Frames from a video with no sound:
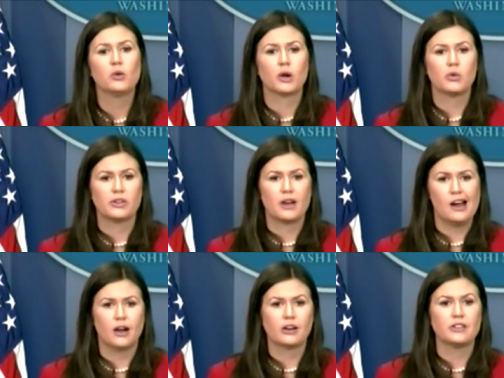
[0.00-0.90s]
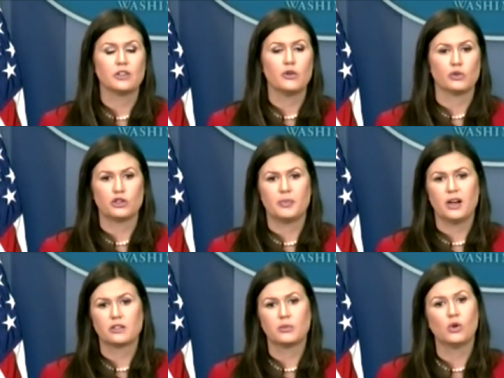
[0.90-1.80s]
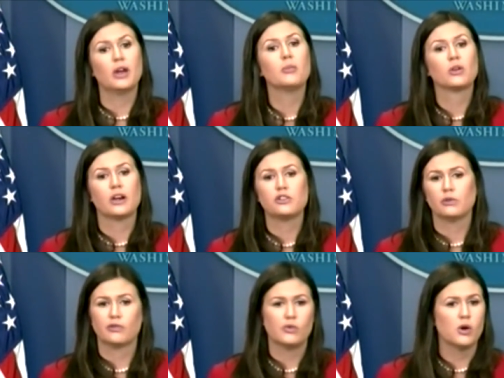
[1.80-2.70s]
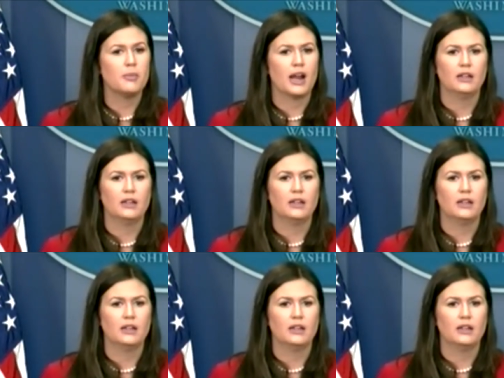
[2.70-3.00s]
to work with Congress on responsible immigration reform,